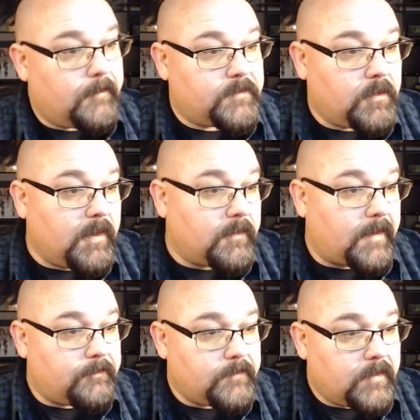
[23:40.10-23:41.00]
anyway,
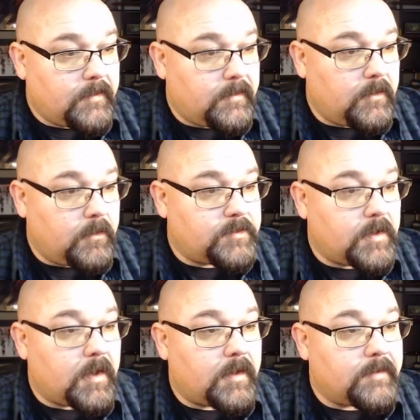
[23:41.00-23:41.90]
those
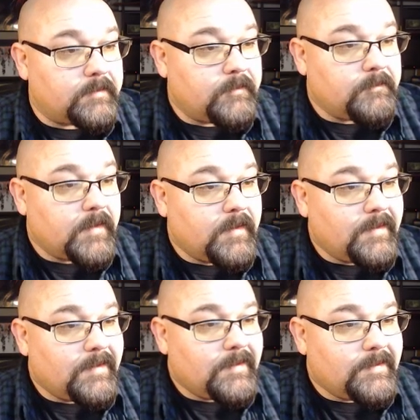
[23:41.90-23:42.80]
are
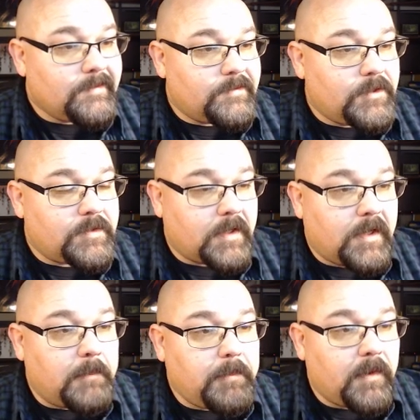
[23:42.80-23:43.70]
just a
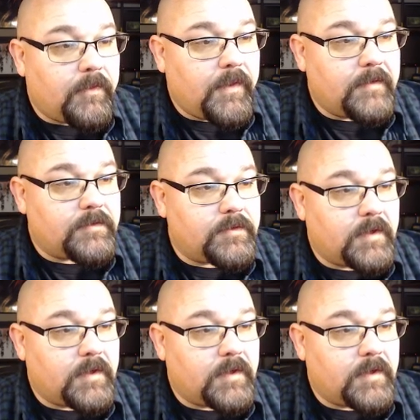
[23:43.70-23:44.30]
couple of things just